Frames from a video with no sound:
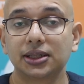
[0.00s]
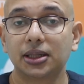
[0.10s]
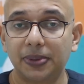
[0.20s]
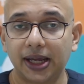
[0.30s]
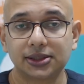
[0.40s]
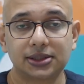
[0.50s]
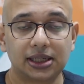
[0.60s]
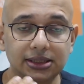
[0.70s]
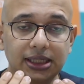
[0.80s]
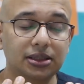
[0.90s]
the bands
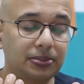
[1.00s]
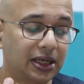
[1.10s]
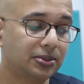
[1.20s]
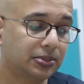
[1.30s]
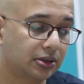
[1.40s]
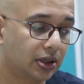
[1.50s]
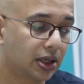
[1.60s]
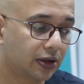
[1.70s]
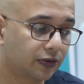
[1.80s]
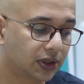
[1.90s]
and take the mandible
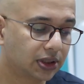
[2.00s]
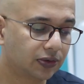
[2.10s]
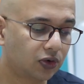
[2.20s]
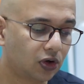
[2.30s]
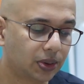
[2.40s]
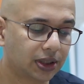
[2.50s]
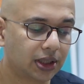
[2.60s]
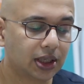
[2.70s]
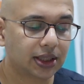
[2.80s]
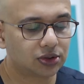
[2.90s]
further forward.
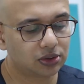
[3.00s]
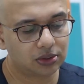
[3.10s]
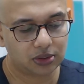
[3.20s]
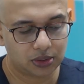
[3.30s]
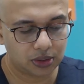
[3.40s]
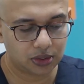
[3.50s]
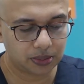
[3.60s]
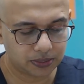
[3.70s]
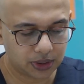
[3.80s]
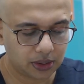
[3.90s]
So
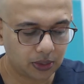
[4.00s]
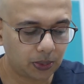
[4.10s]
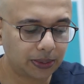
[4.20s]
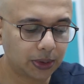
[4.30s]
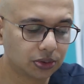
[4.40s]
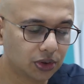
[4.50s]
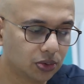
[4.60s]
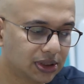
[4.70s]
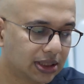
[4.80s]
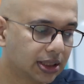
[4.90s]
when you
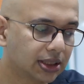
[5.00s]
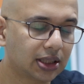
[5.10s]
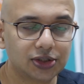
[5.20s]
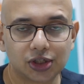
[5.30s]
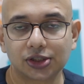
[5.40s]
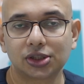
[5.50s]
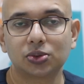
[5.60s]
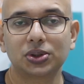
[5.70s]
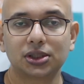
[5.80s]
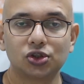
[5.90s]
use it in
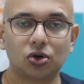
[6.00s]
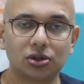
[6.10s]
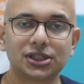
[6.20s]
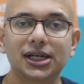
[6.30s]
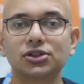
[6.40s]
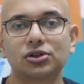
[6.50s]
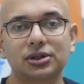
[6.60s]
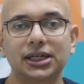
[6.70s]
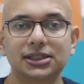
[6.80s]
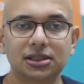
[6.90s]
conjunction with a George gauge or
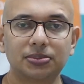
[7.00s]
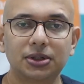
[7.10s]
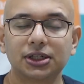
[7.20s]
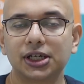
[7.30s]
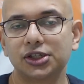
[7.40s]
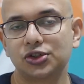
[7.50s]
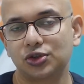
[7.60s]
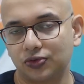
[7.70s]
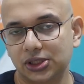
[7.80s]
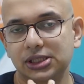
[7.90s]
any similar gauge,
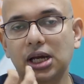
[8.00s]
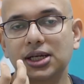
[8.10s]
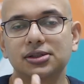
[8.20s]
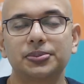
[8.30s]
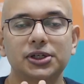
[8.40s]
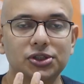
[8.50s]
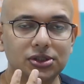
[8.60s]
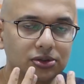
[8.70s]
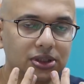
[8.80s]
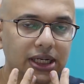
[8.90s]
you first ask the
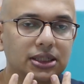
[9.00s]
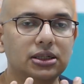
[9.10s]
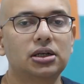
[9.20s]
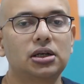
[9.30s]
patient to take